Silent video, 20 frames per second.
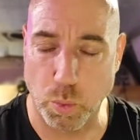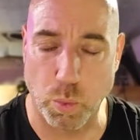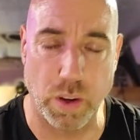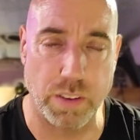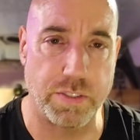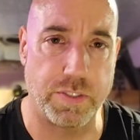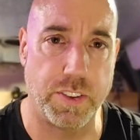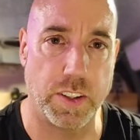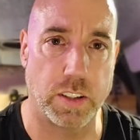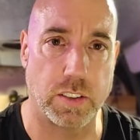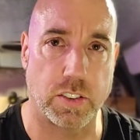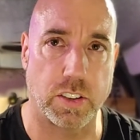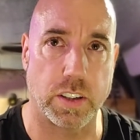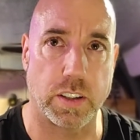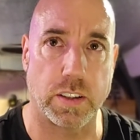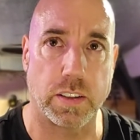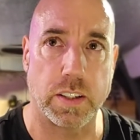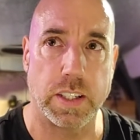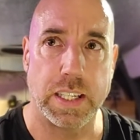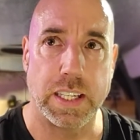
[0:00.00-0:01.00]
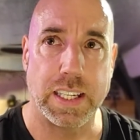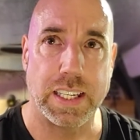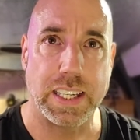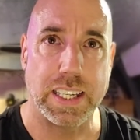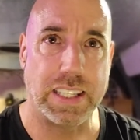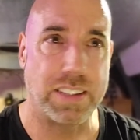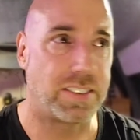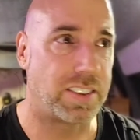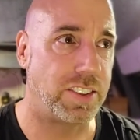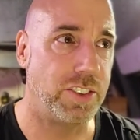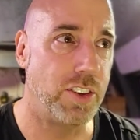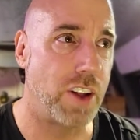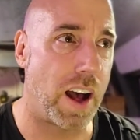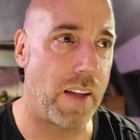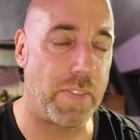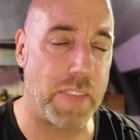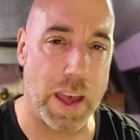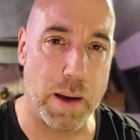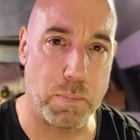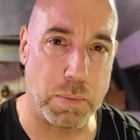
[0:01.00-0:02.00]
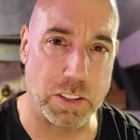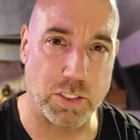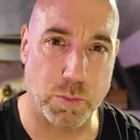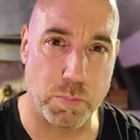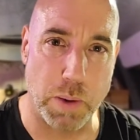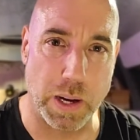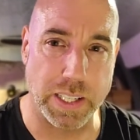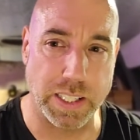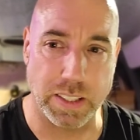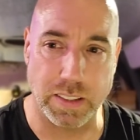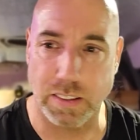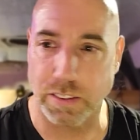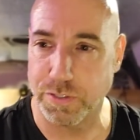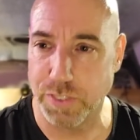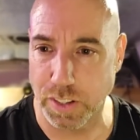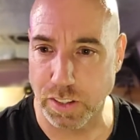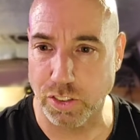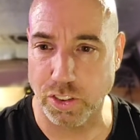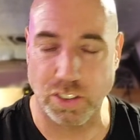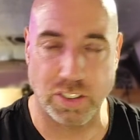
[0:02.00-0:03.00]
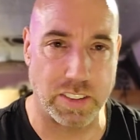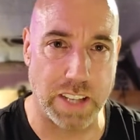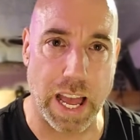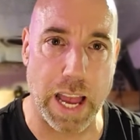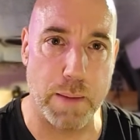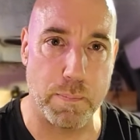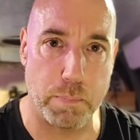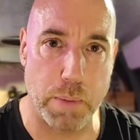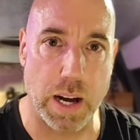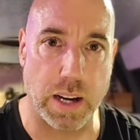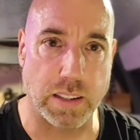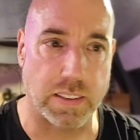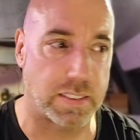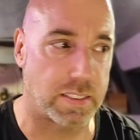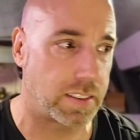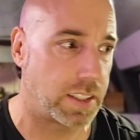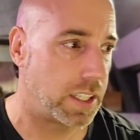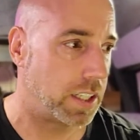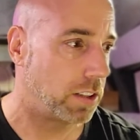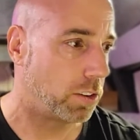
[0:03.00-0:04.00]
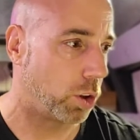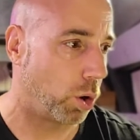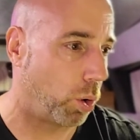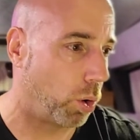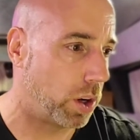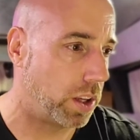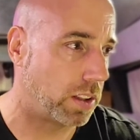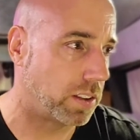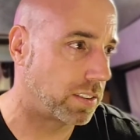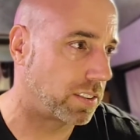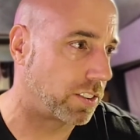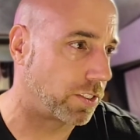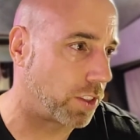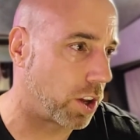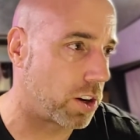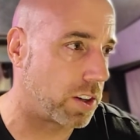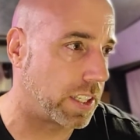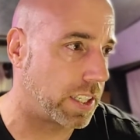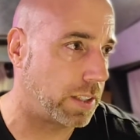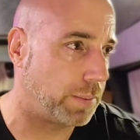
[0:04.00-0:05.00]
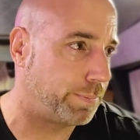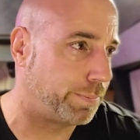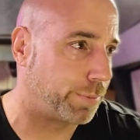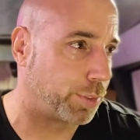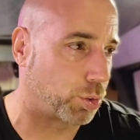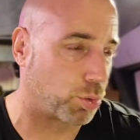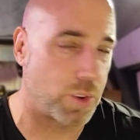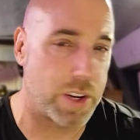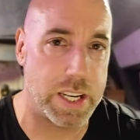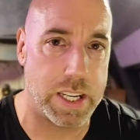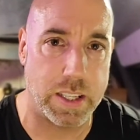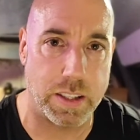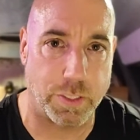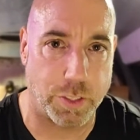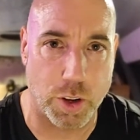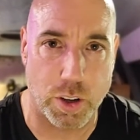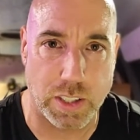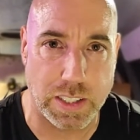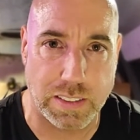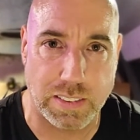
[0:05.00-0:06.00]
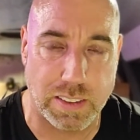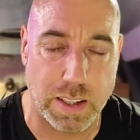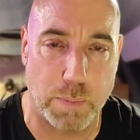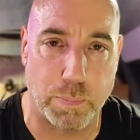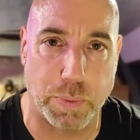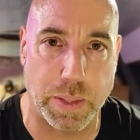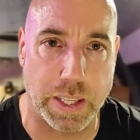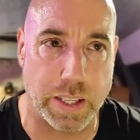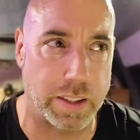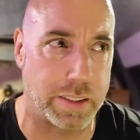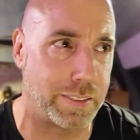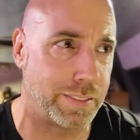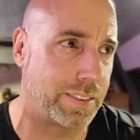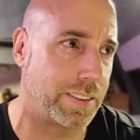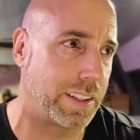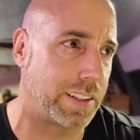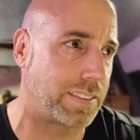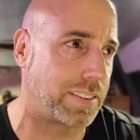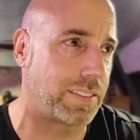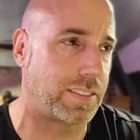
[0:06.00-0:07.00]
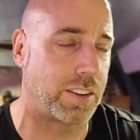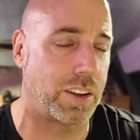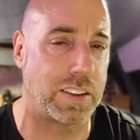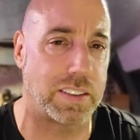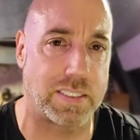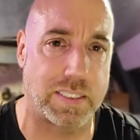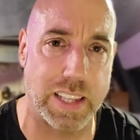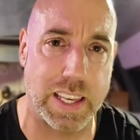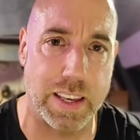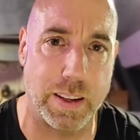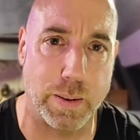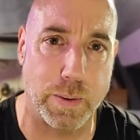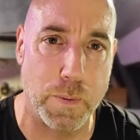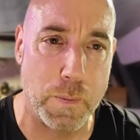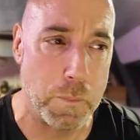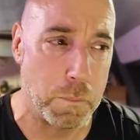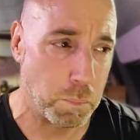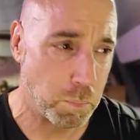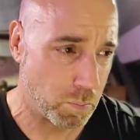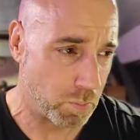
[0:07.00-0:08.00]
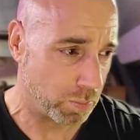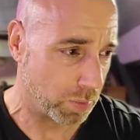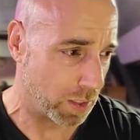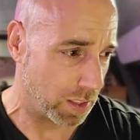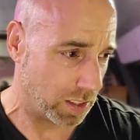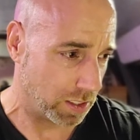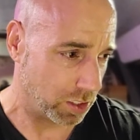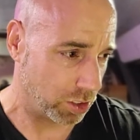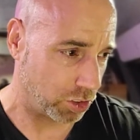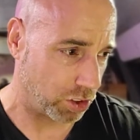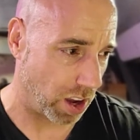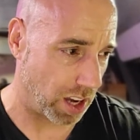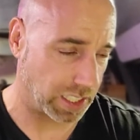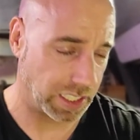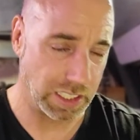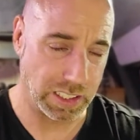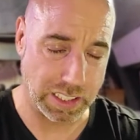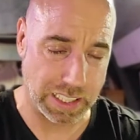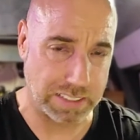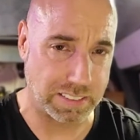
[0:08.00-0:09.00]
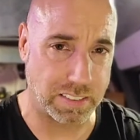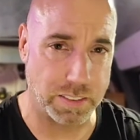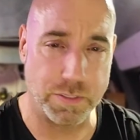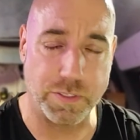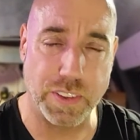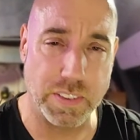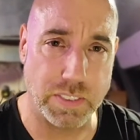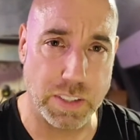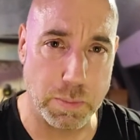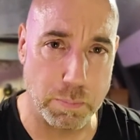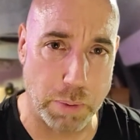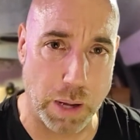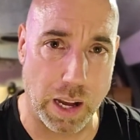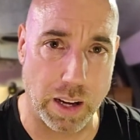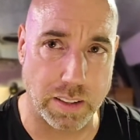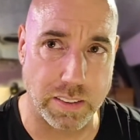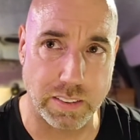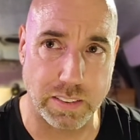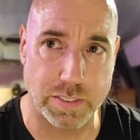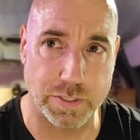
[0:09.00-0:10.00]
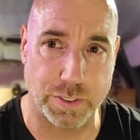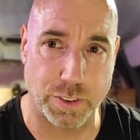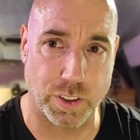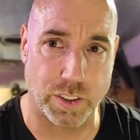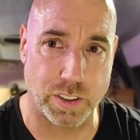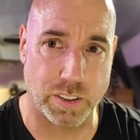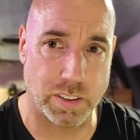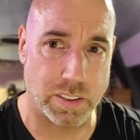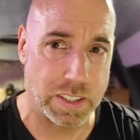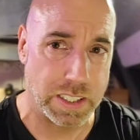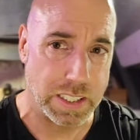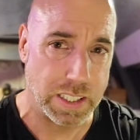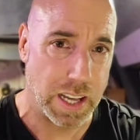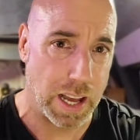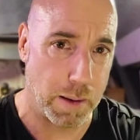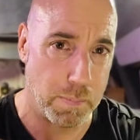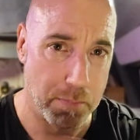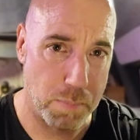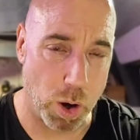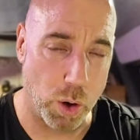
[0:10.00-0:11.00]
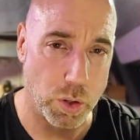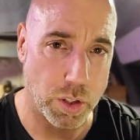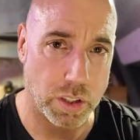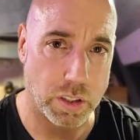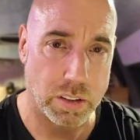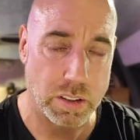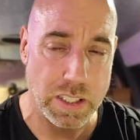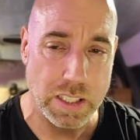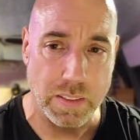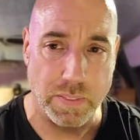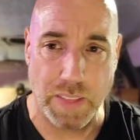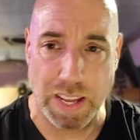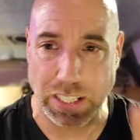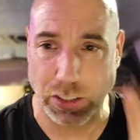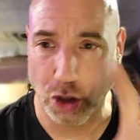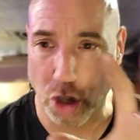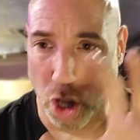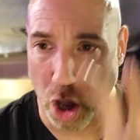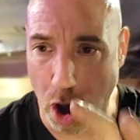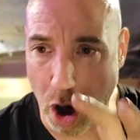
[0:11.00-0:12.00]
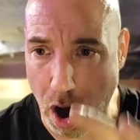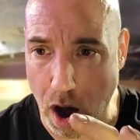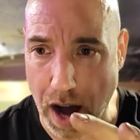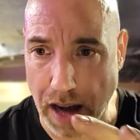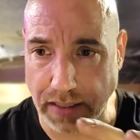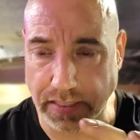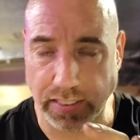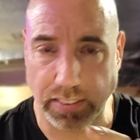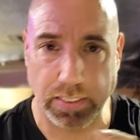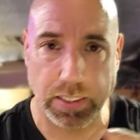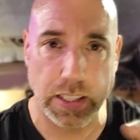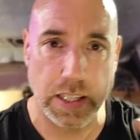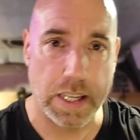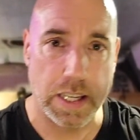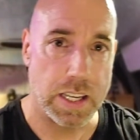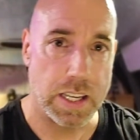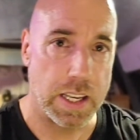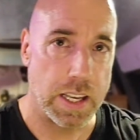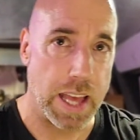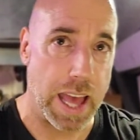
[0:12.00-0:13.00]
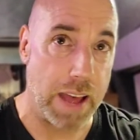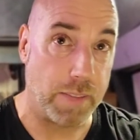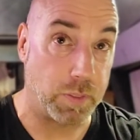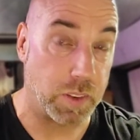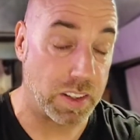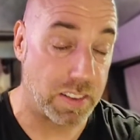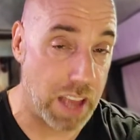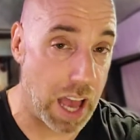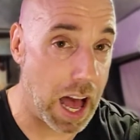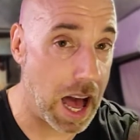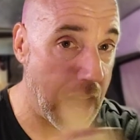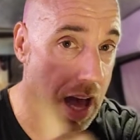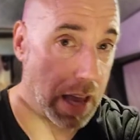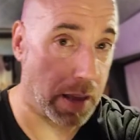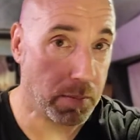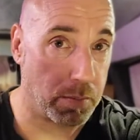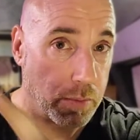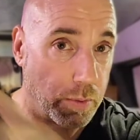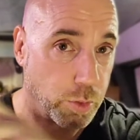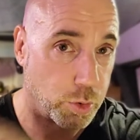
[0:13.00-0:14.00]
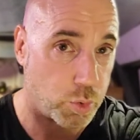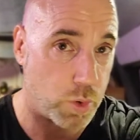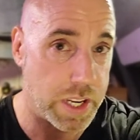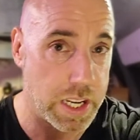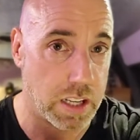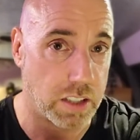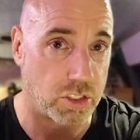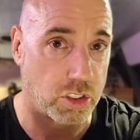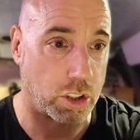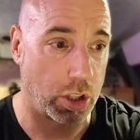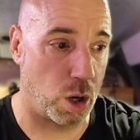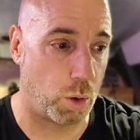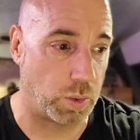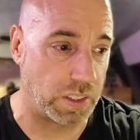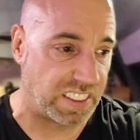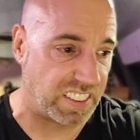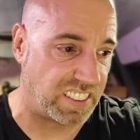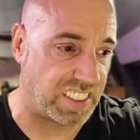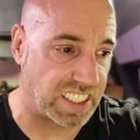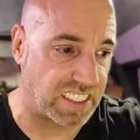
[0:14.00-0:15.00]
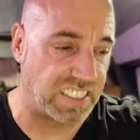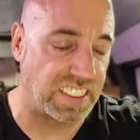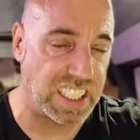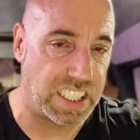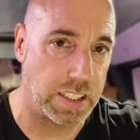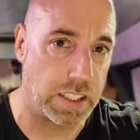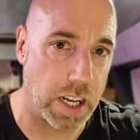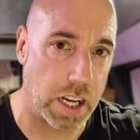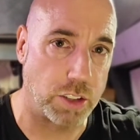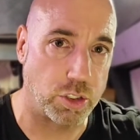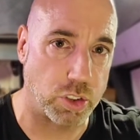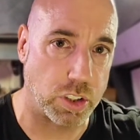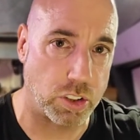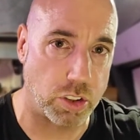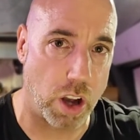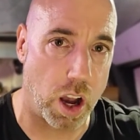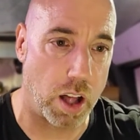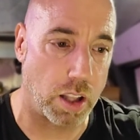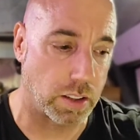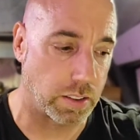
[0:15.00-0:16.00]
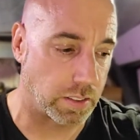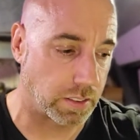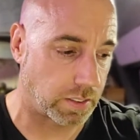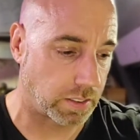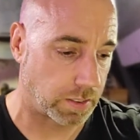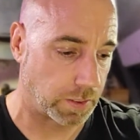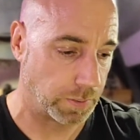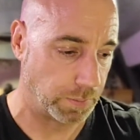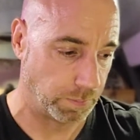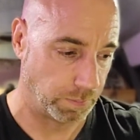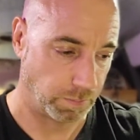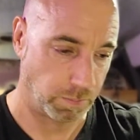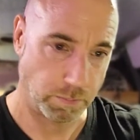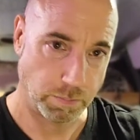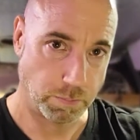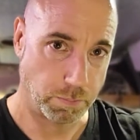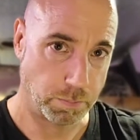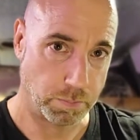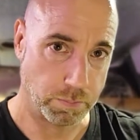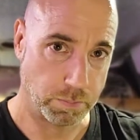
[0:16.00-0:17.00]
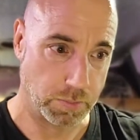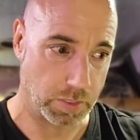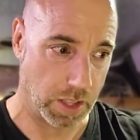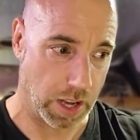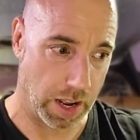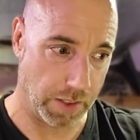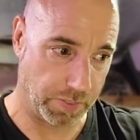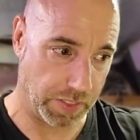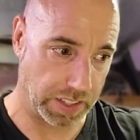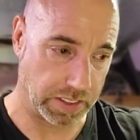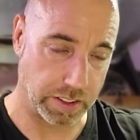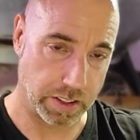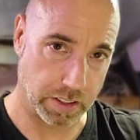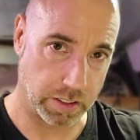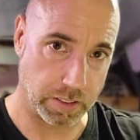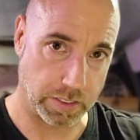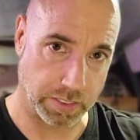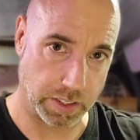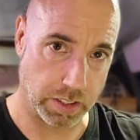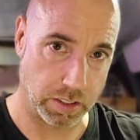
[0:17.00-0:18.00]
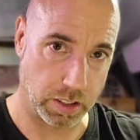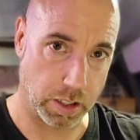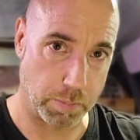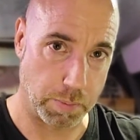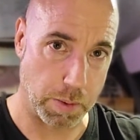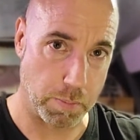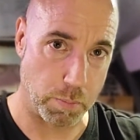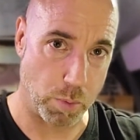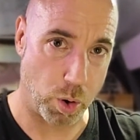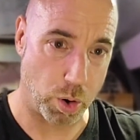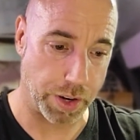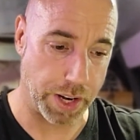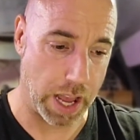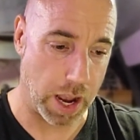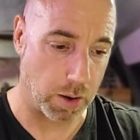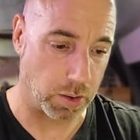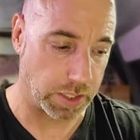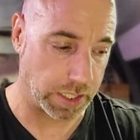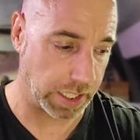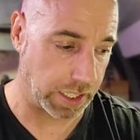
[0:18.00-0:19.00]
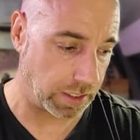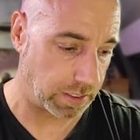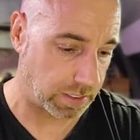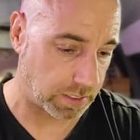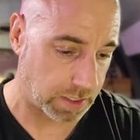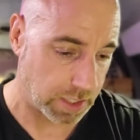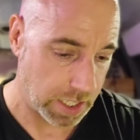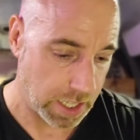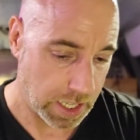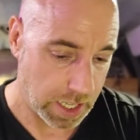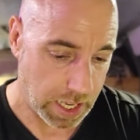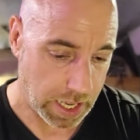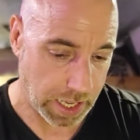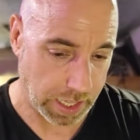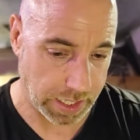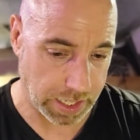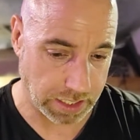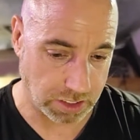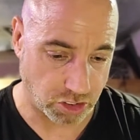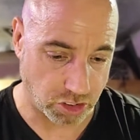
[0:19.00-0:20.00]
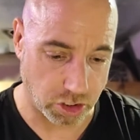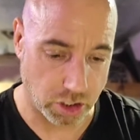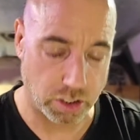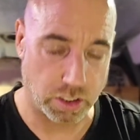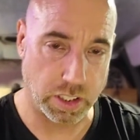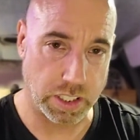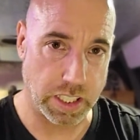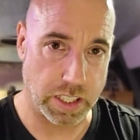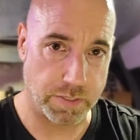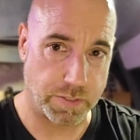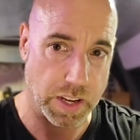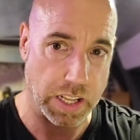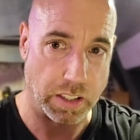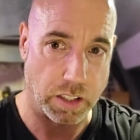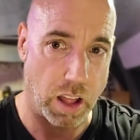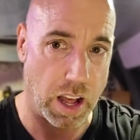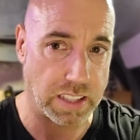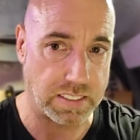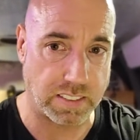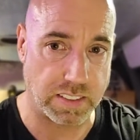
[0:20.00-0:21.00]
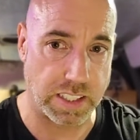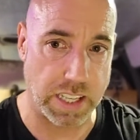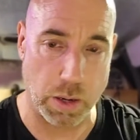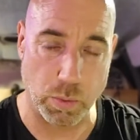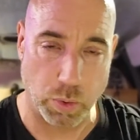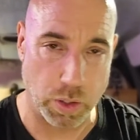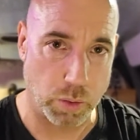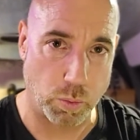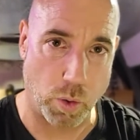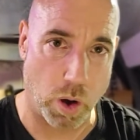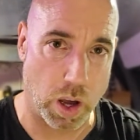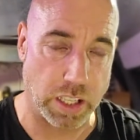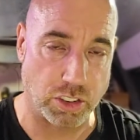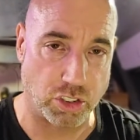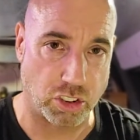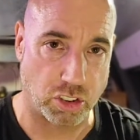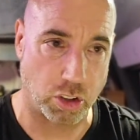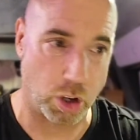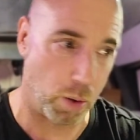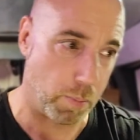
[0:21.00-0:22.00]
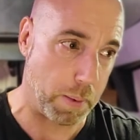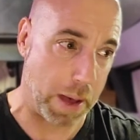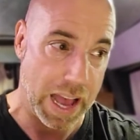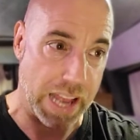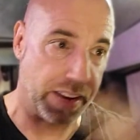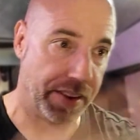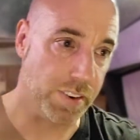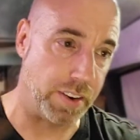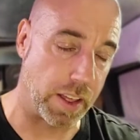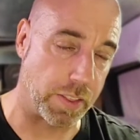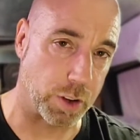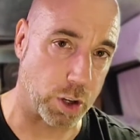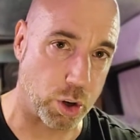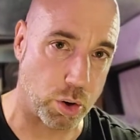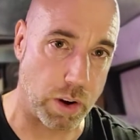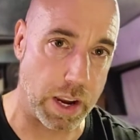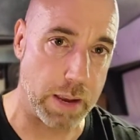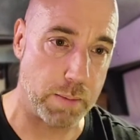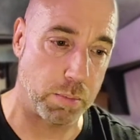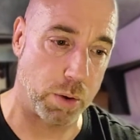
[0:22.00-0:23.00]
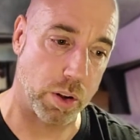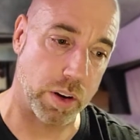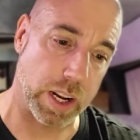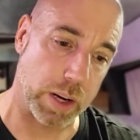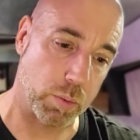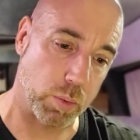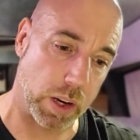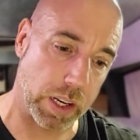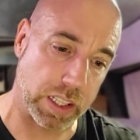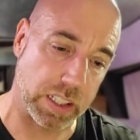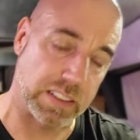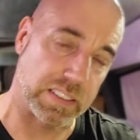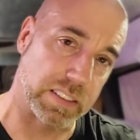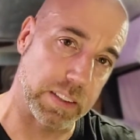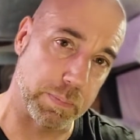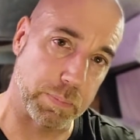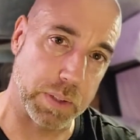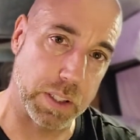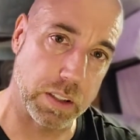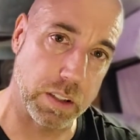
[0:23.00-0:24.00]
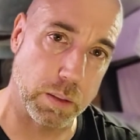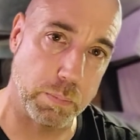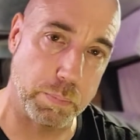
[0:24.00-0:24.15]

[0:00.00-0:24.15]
filter, it's not that much money. The filter's $9. The oil is 30 something, unless it's on sale. You're talking less than $50 for a motor that costs, at the time, 3 years ago, was $1,600. I think they're a little bit more nowadays. And I certainly, if I lost it, I wouldn't want to just go buy another crate motor. I'd want to get something a little